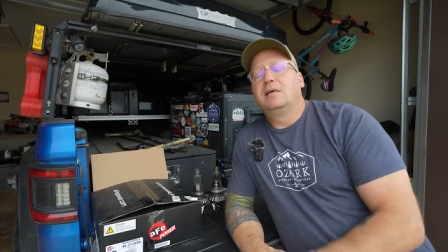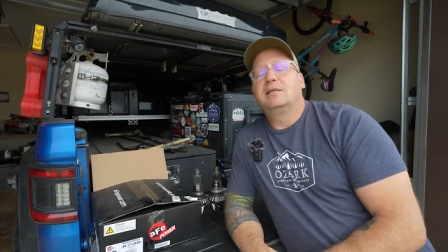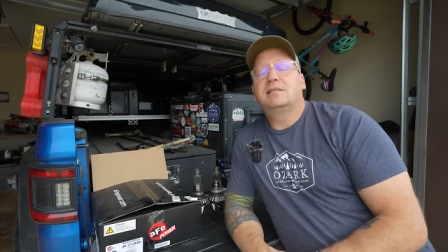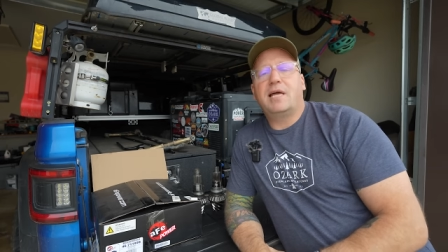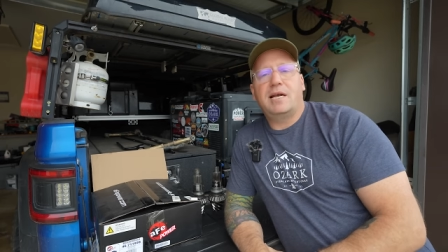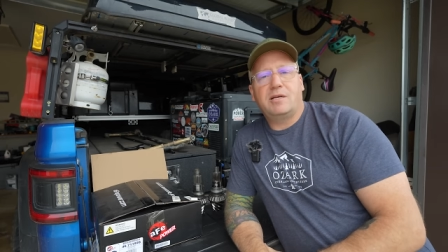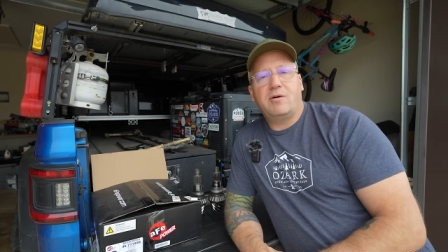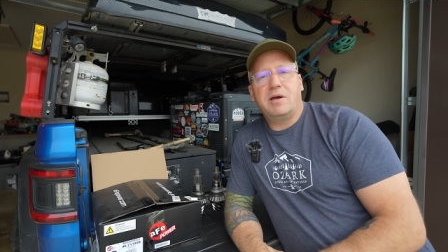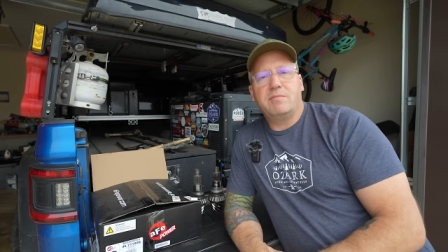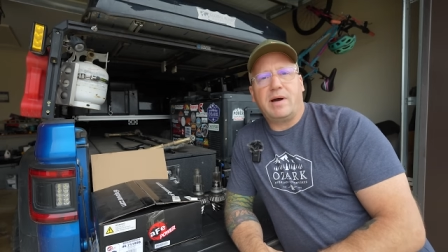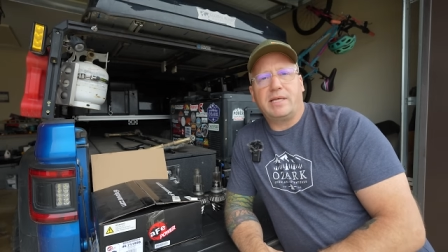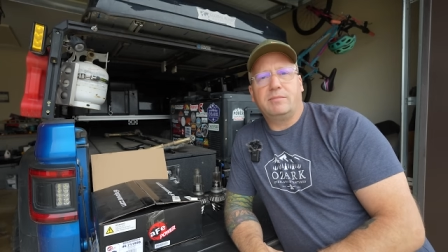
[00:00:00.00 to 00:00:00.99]
decided to go ahead
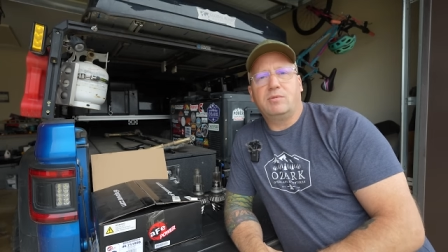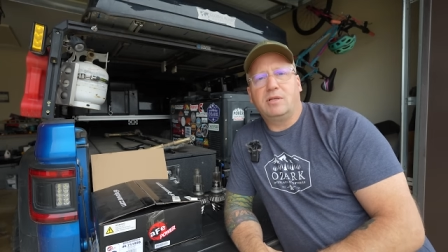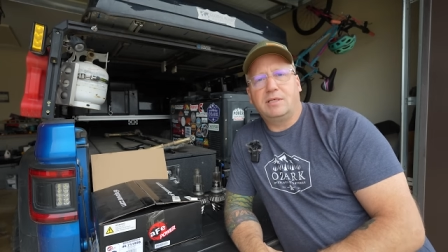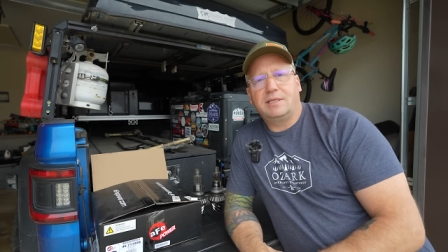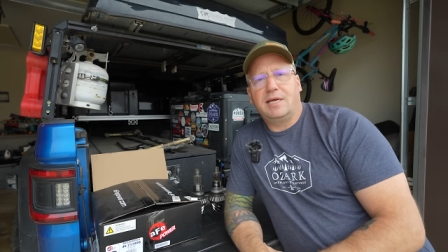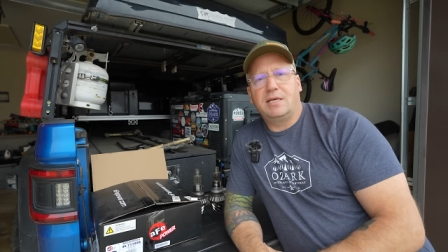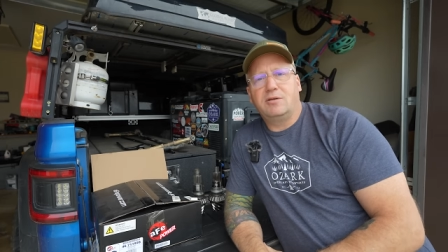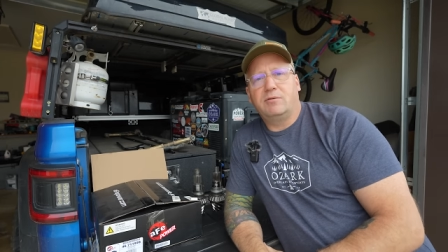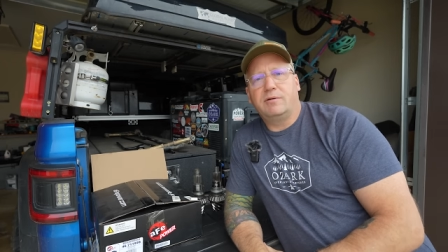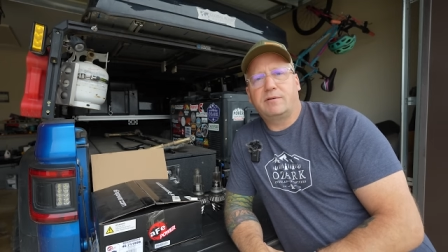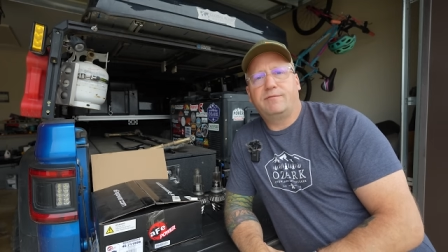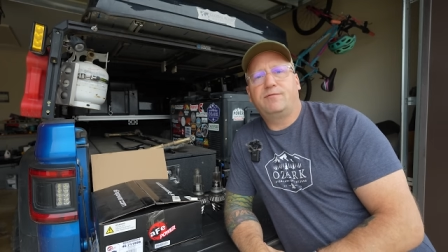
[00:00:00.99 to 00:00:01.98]
and bite the bullet and
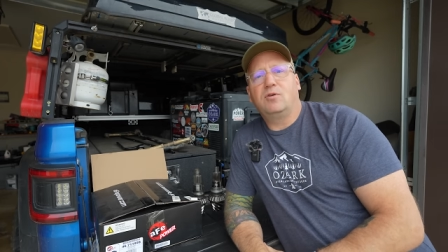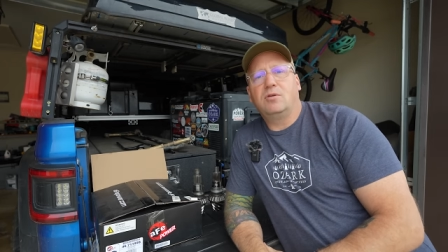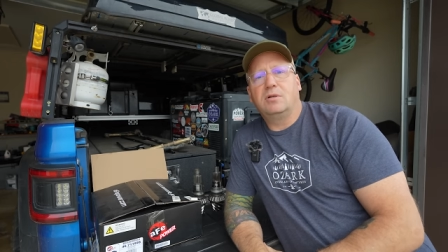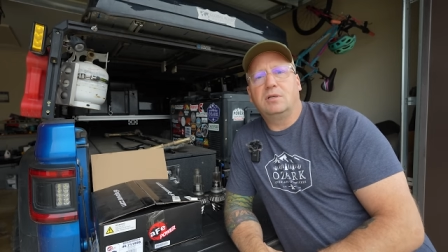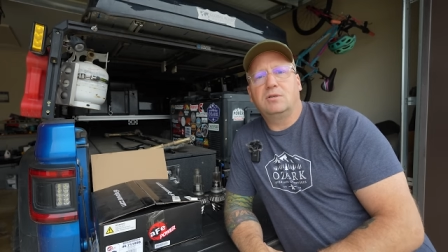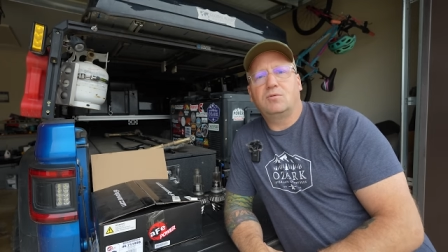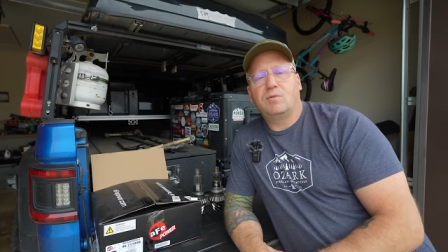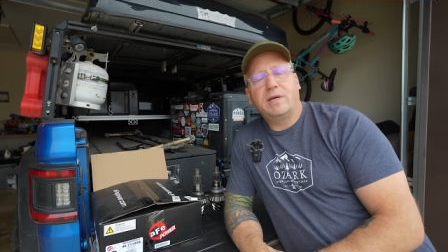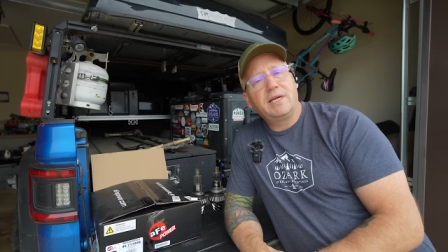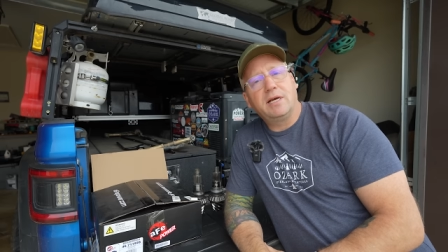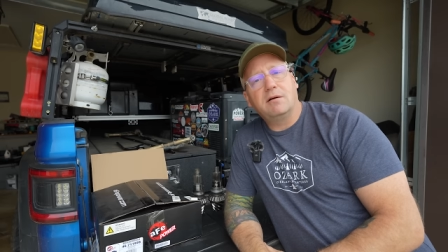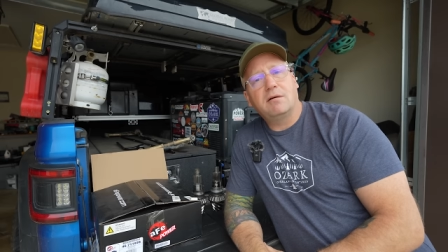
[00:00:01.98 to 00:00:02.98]
do a full
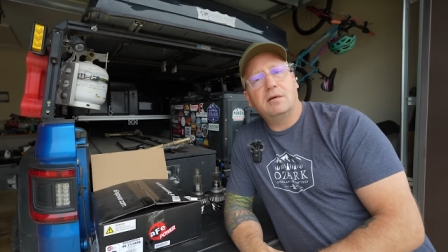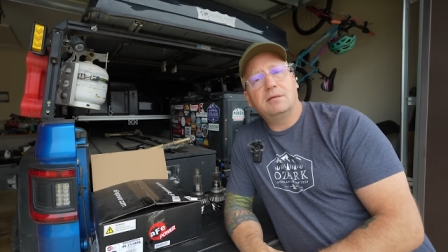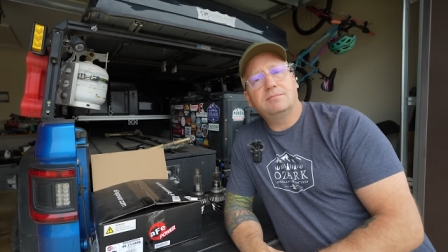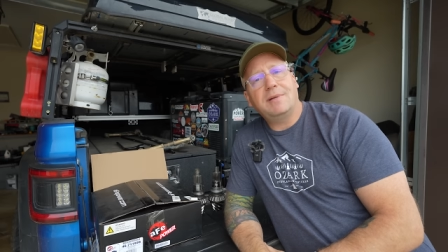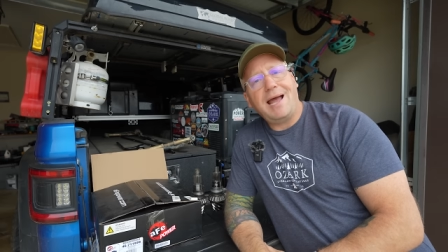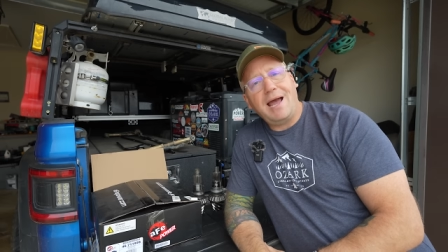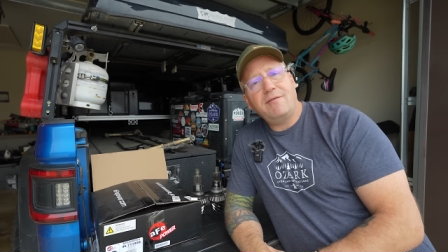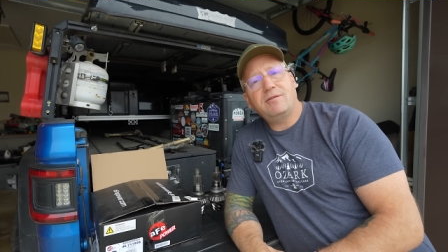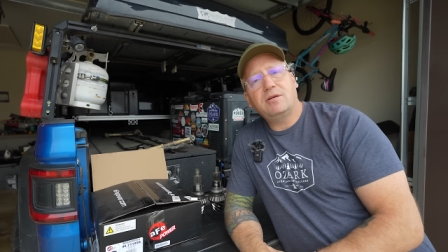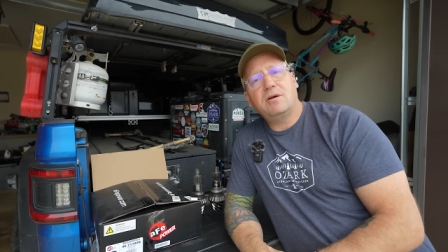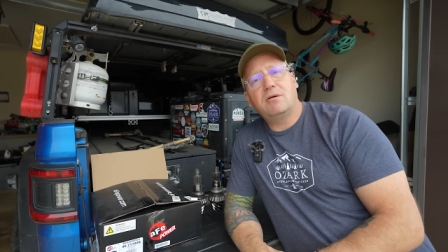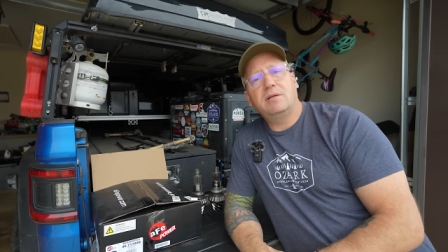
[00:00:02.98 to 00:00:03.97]
re-gear
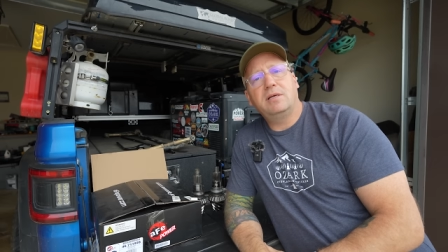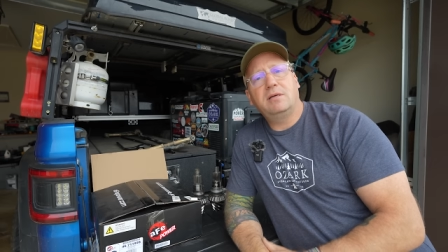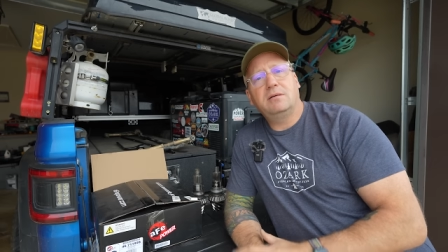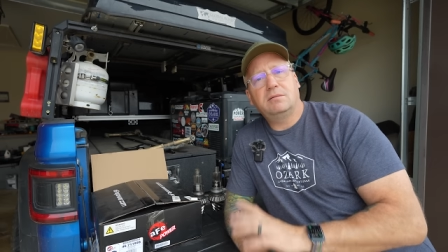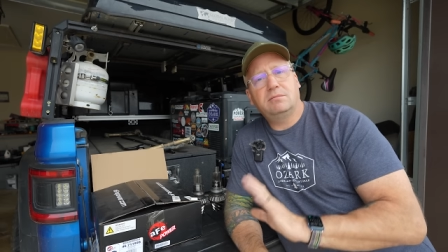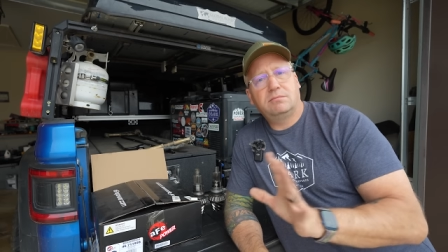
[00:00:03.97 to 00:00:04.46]
after only